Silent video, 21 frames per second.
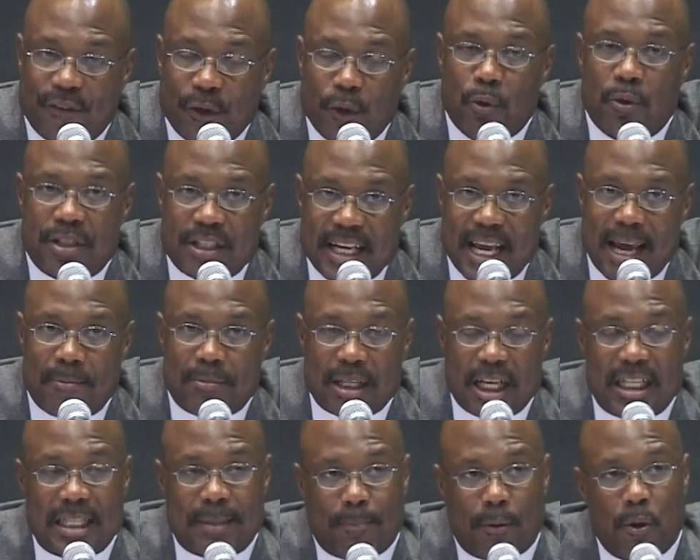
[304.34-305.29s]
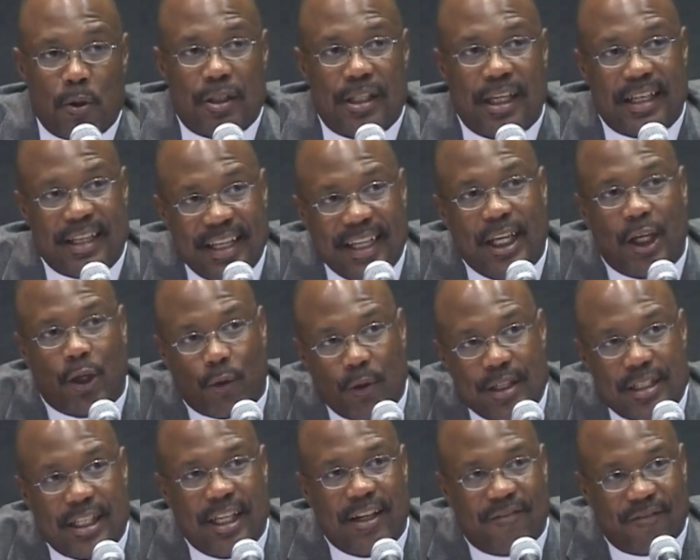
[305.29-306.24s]
food stamps as opposed to
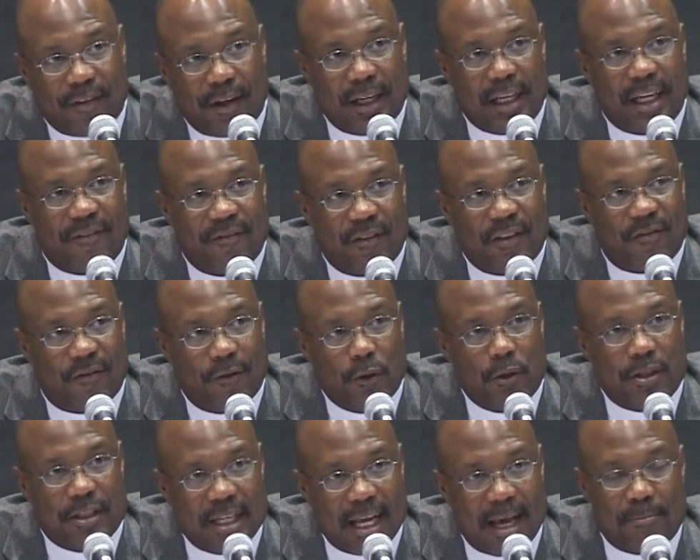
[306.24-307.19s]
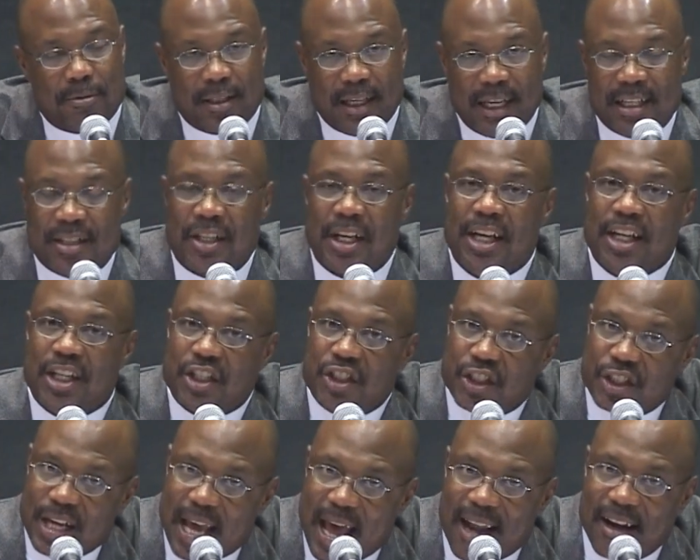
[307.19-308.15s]
decreasing funding for food stamps. Let's
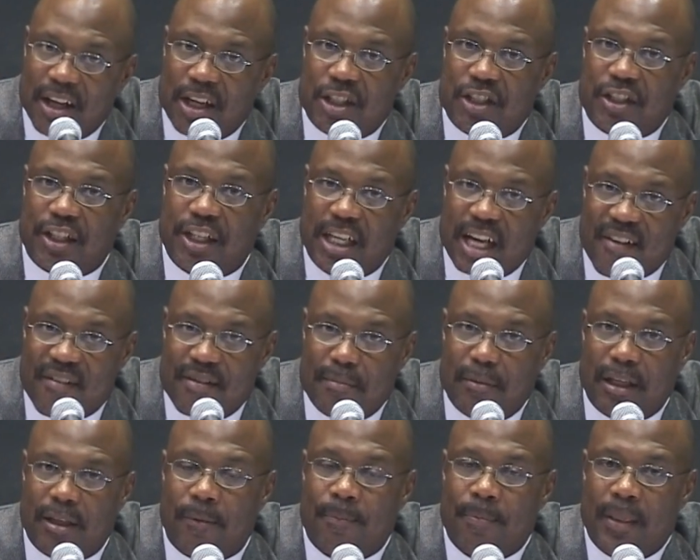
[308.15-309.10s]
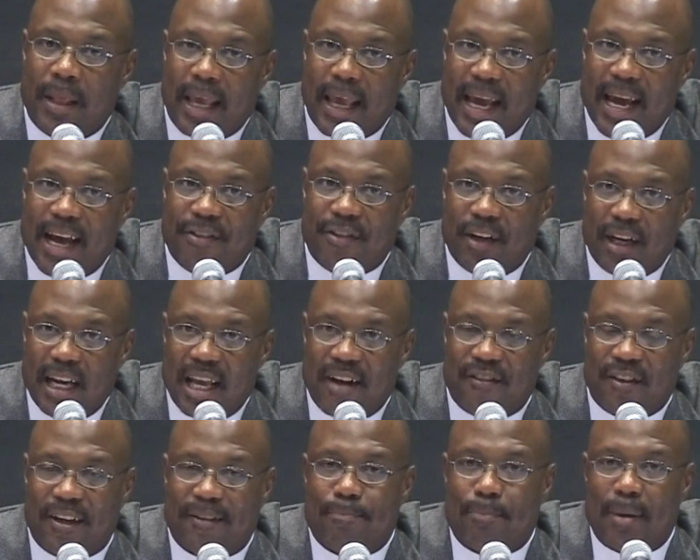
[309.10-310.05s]
challenge government at the
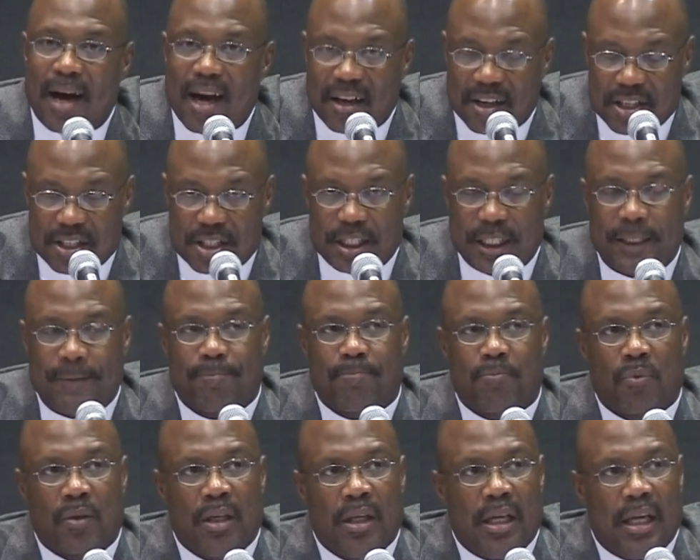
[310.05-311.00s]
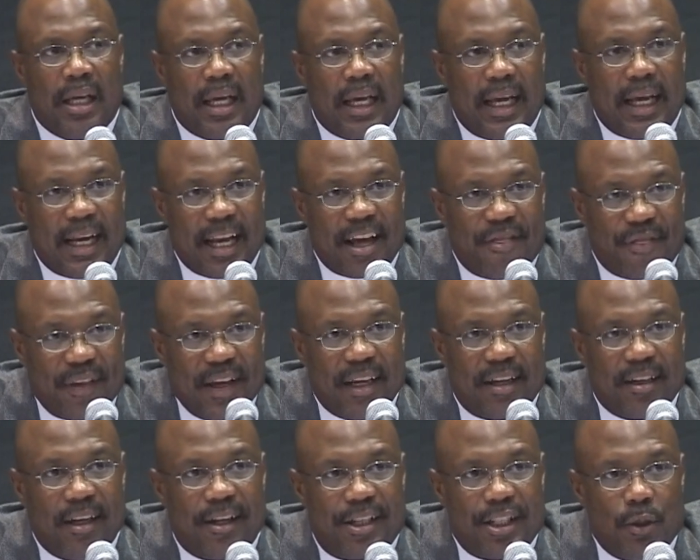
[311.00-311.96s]
level of policy. And I
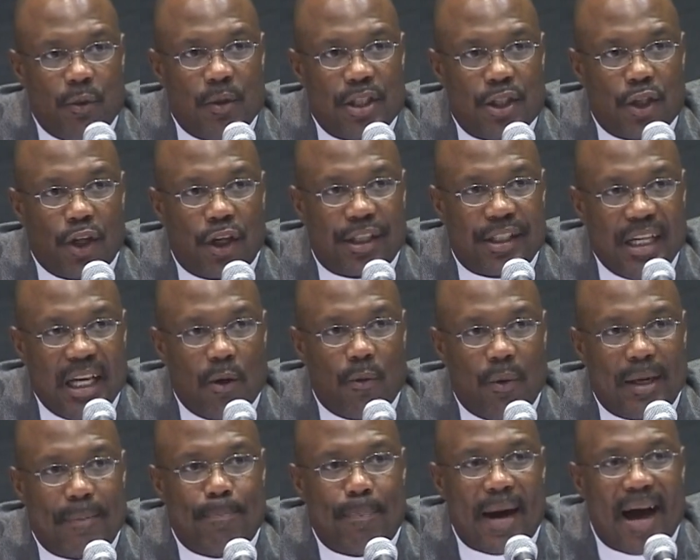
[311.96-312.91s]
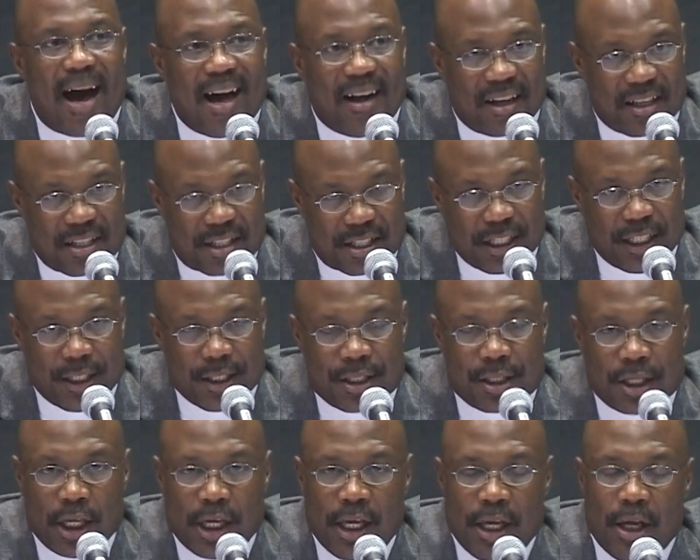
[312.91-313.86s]
think until we start dealing with
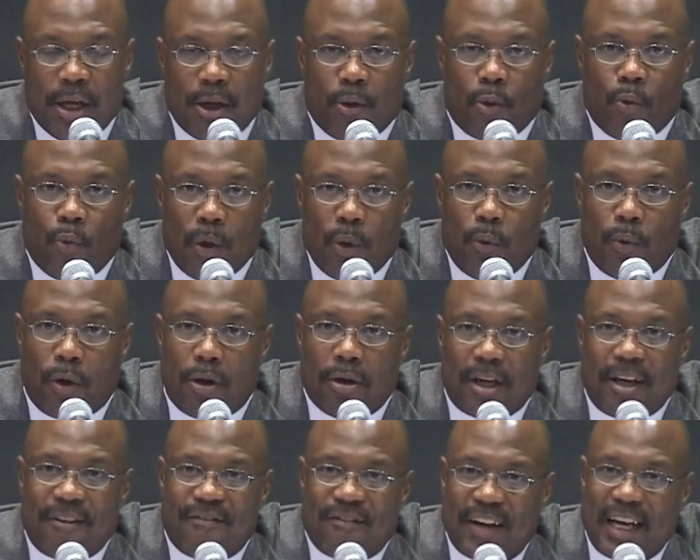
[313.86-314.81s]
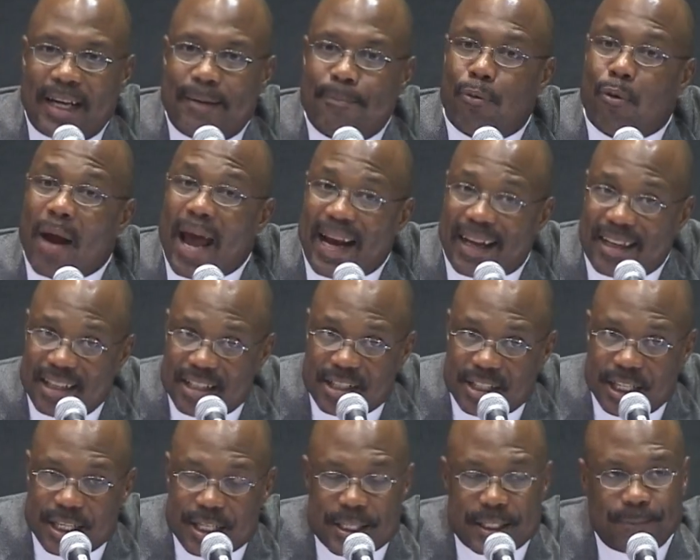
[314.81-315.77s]
policies, we won't affect
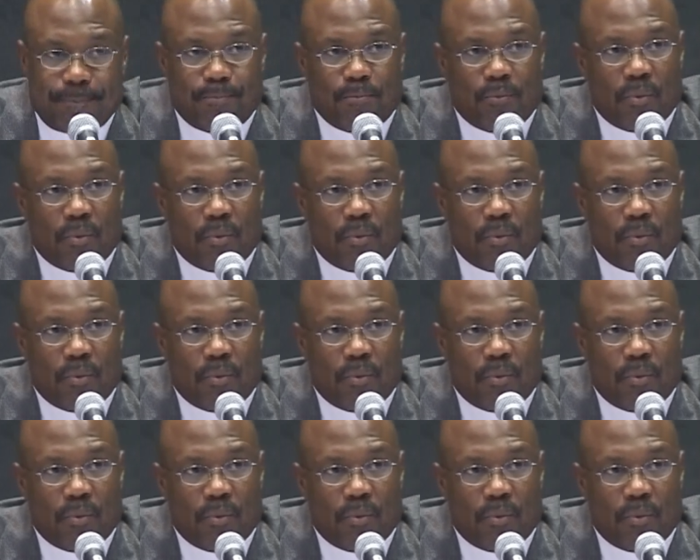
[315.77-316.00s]
practices.